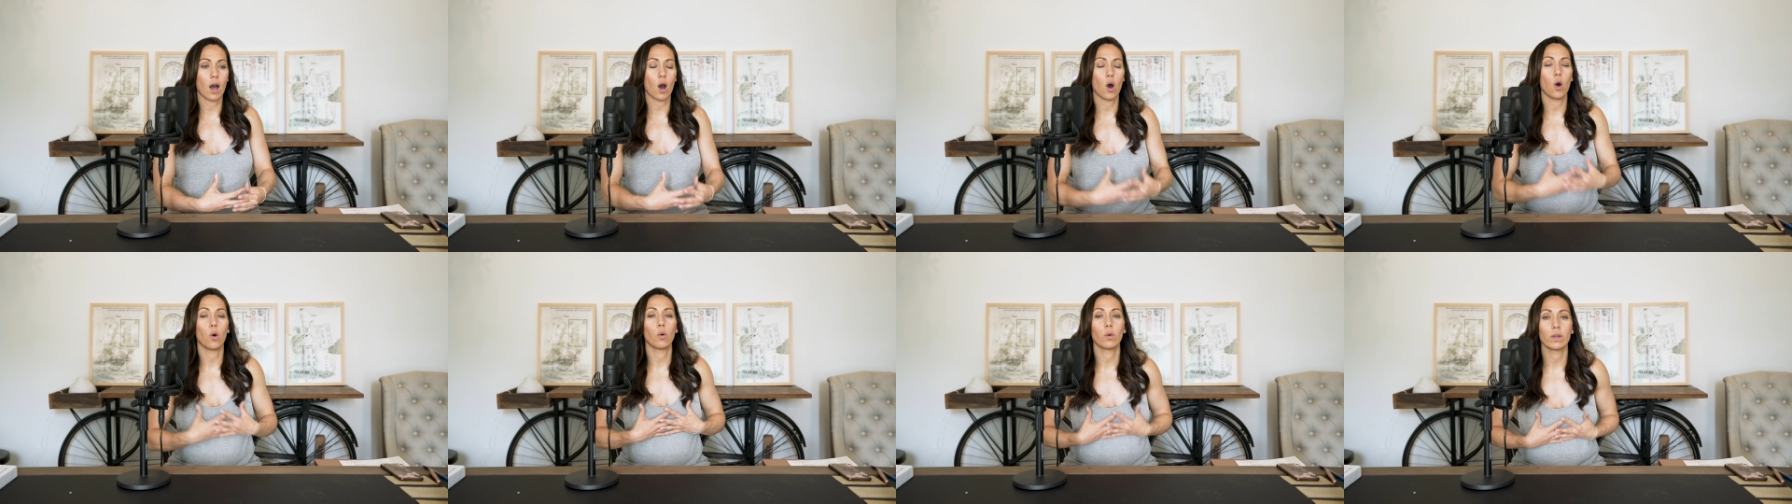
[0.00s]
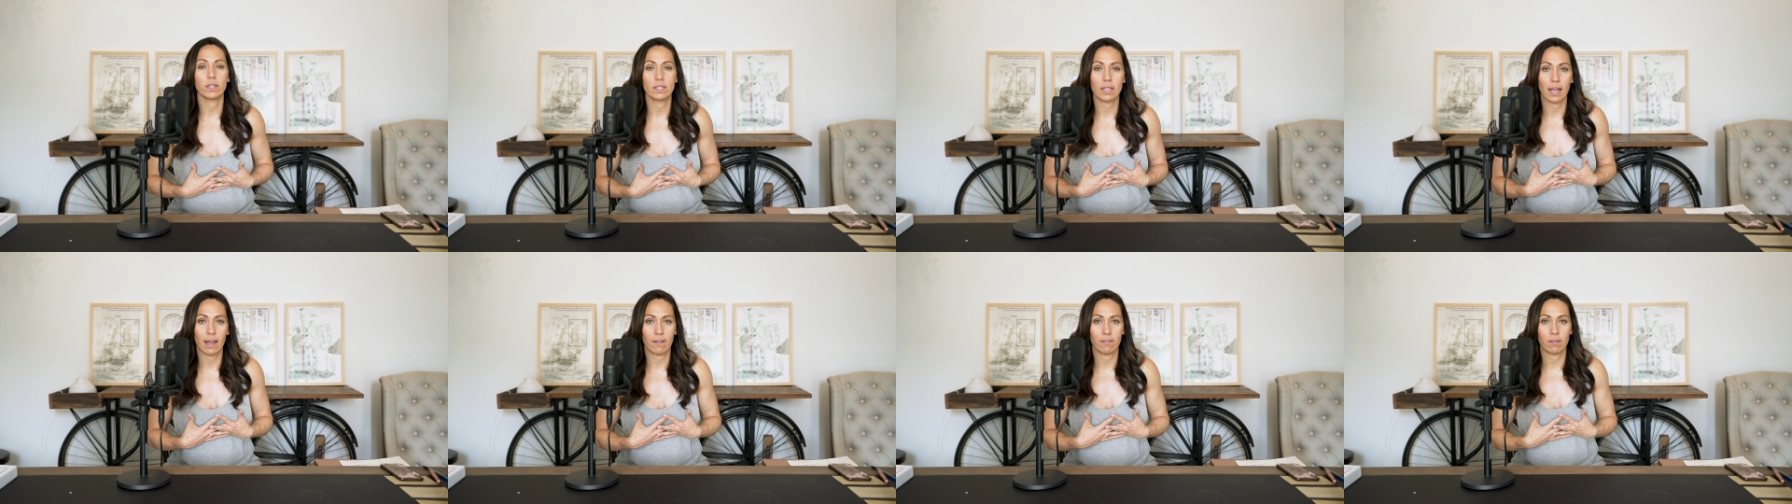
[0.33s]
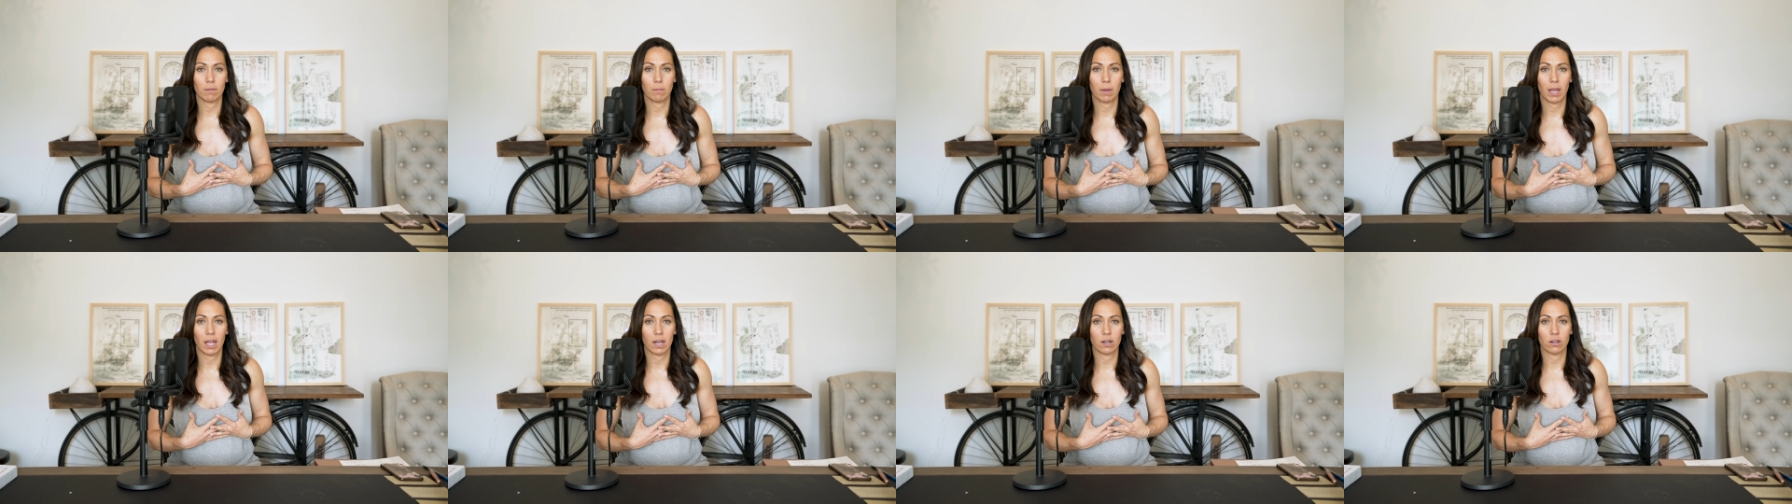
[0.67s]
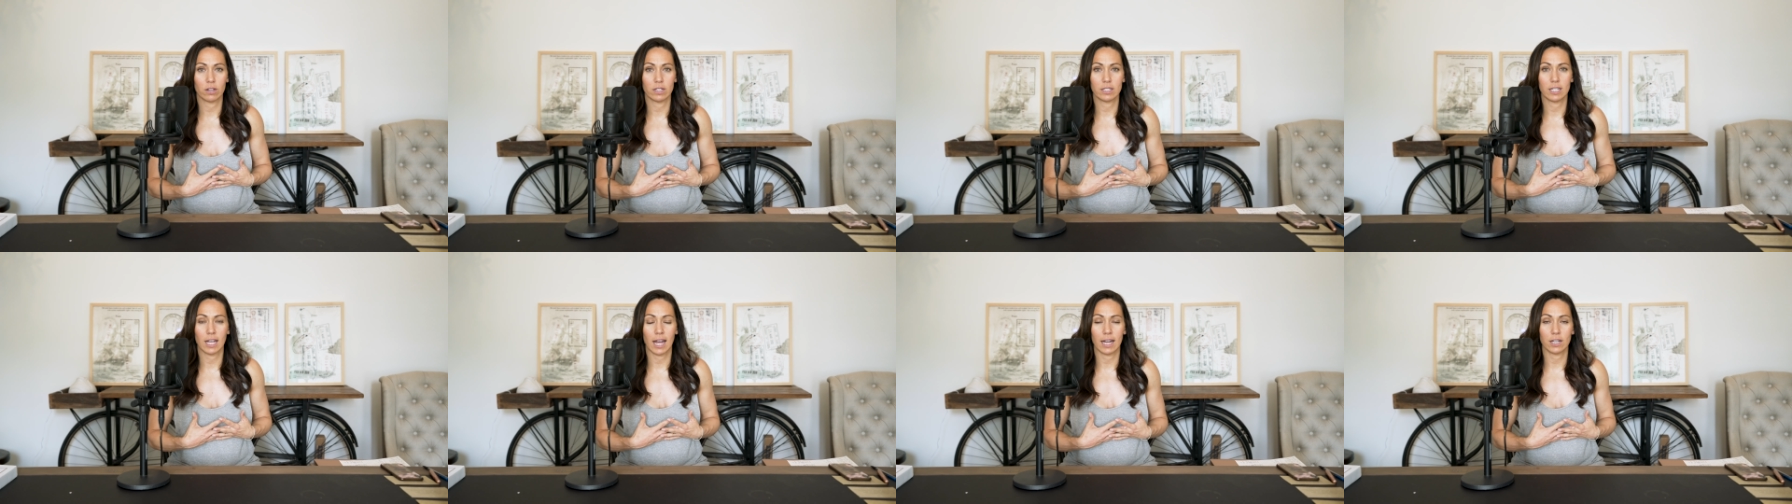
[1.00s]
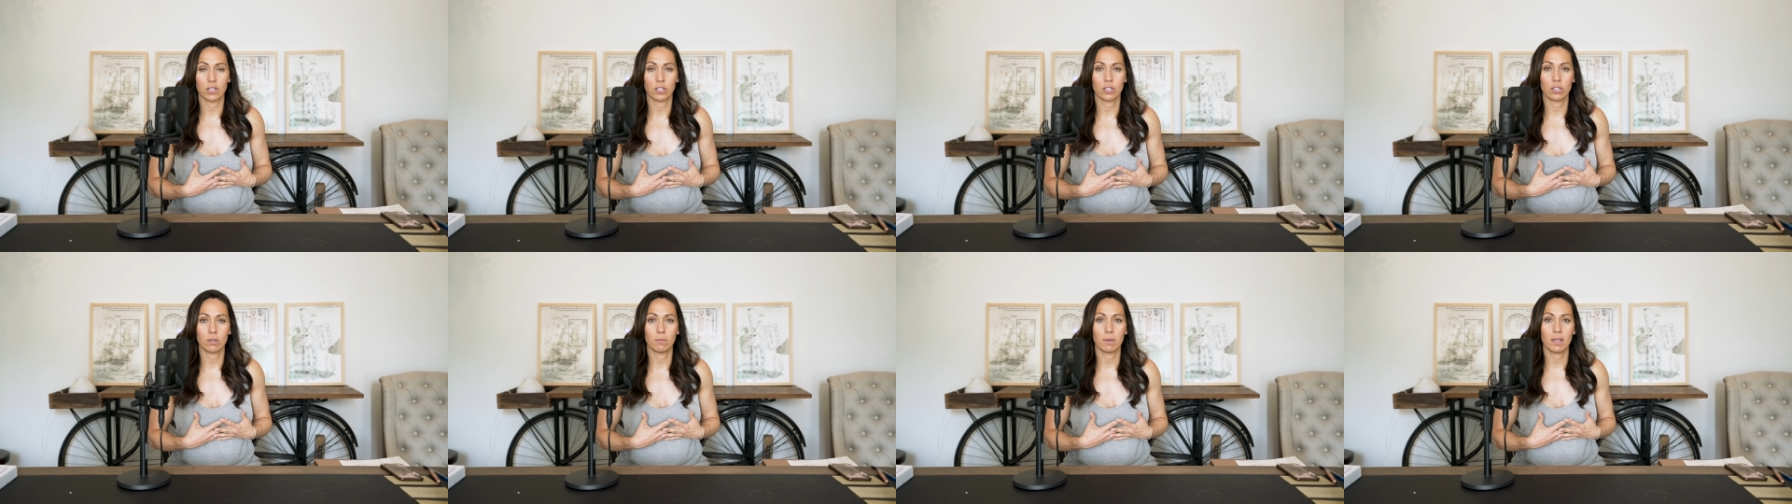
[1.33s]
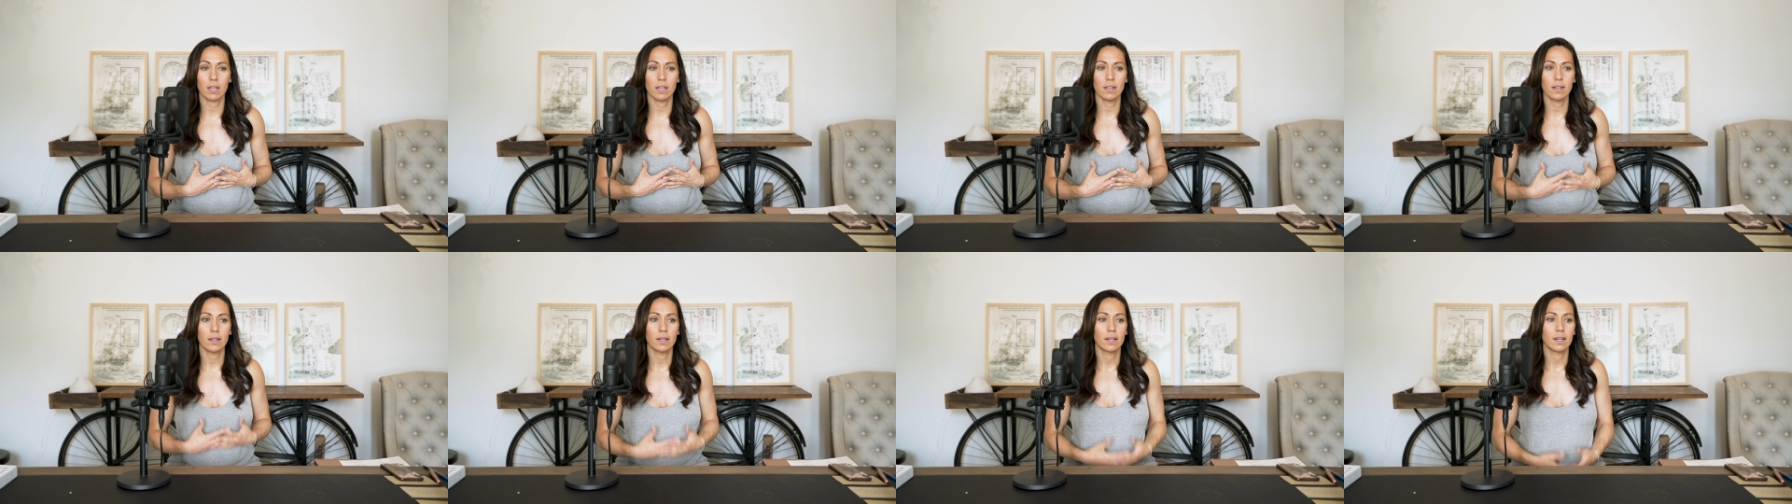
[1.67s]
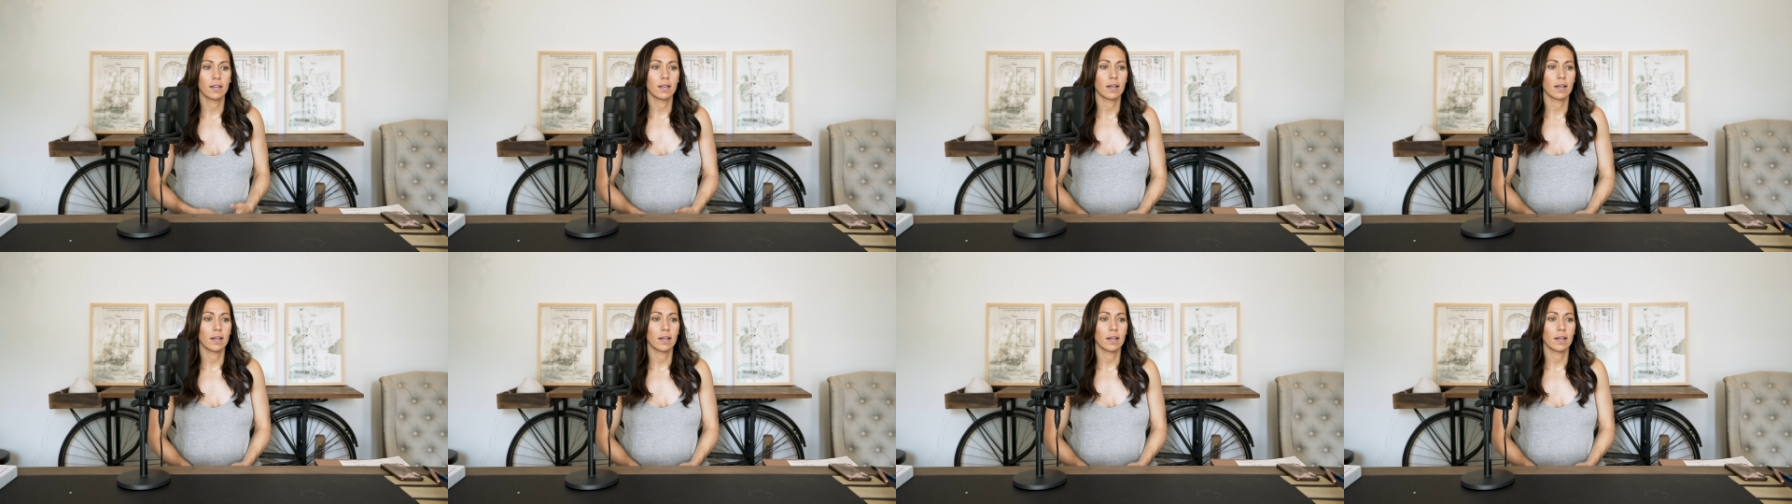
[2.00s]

always having banner attached to me.